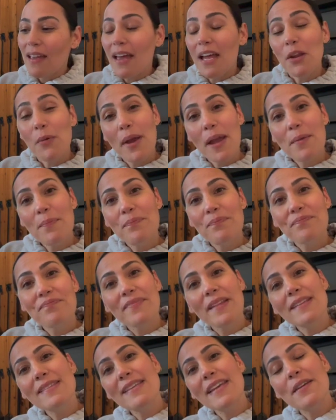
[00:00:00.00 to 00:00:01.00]
Anyway,
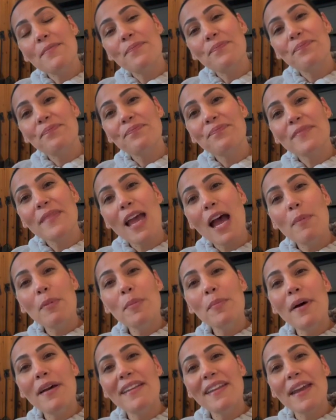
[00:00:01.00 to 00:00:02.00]
that's it. Happy
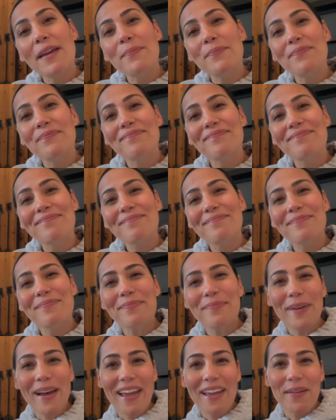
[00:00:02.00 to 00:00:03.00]
Monday.
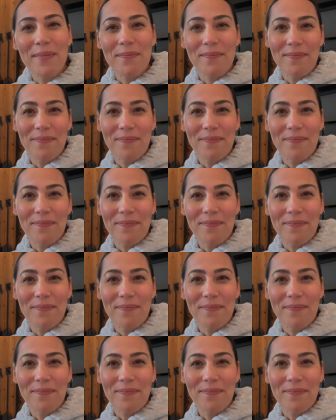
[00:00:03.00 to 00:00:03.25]
Bye.